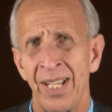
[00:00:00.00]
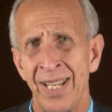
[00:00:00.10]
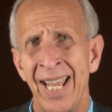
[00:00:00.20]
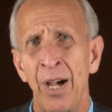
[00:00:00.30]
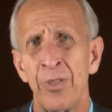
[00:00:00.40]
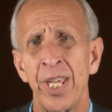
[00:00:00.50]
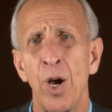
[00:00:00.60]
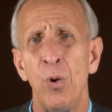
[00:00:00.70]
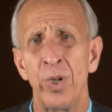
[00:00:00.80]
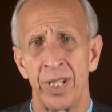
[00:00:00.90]
now they
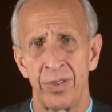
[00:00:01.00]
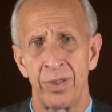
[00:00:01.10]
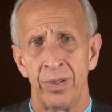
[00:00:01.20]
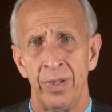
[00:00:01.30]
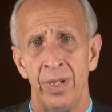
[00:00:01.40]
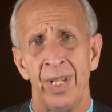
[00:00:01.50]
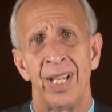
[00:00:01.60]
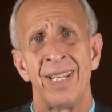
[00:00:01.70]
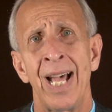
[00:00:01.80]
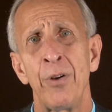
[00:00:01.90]
own it.
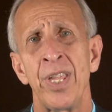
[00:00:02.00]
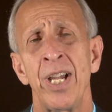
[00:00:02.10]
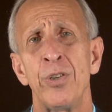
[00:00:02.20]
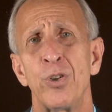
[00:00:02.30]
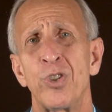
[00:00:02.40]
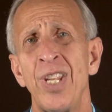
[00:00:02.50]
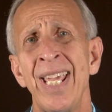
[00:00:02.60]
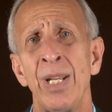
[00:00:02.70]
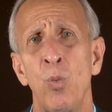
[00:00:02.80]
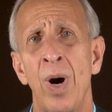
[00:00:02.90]
Now they
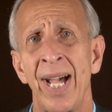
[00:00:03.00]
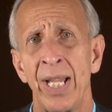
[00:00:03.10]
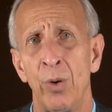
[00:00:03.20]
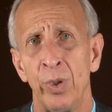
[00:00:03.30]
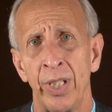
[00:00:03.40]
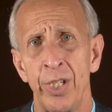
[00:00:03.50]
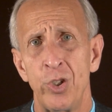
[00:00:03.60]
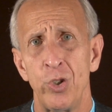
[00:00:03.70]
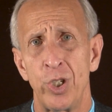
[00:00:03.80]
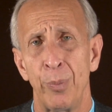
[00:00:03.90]
understand why a
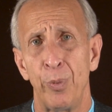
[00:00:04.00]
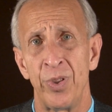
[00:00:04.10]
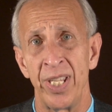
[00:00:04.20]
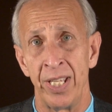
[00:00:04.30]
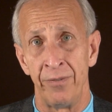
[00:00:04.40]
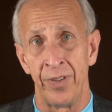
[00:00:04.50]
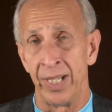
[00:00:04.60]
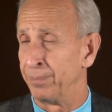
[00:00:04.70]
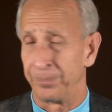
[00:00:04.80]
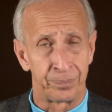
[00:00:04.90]
relationship with the
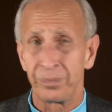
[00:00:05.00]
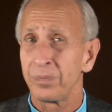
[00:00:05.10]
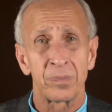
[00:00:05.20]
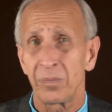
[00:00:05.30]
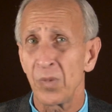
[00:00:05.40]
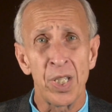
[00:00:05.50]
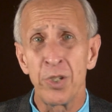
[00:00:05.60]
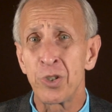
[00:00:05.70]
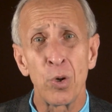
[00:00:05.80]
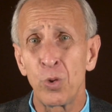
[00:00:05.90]
infinite
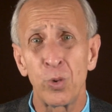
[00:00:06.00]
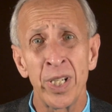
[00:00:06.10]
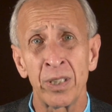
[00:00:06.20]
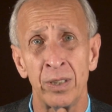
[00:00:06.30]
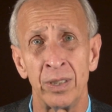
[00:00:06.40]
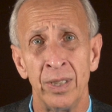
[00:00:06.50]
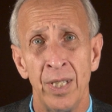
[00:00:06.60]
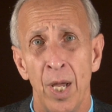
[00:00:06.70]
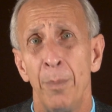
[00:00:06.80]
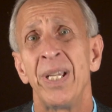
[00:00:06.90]
is so critical.
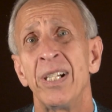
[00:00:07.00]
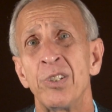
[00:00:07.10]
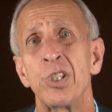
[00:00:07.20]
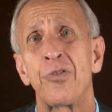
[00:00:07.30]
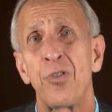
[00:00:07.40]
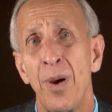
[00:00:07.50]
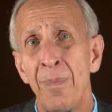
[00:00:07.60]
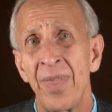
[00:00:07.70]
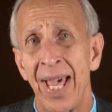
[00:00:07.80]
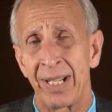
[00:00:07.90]
Because it's
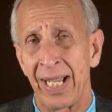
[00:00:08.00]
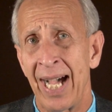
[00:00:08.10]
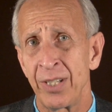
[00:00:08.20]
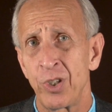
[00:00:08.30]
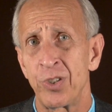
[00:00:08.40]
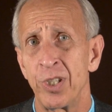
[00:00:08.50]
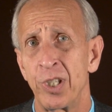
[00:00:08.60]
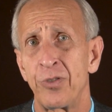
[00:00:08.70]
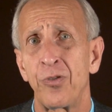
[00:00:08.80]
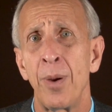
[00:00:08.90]
from that consciousness,
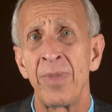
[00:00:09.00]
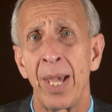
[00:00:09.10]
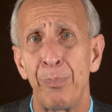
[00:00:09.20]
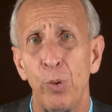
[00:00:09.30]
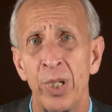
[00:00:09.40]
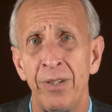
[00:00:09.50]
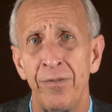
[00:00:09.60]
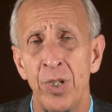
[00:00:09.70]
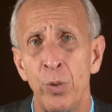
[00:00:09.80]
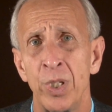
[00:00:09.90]
it's from that point of
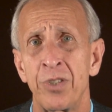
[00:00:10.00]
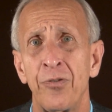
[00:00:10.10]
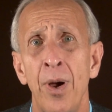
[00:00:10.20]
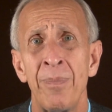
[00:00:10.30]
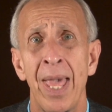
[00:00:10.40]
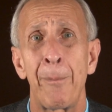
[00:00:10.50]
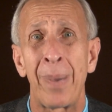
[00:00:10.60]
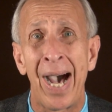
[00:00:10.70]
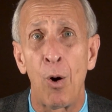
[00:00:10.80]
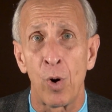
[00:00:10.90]
view, it's from that
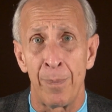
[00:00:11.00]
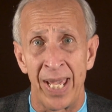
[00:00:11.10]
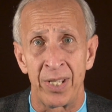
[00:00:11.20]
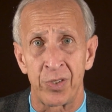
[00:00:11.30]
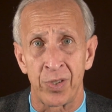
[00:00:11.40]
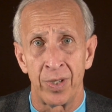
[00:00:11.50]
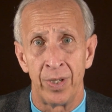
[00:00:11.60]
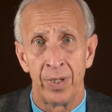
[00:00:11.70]
power base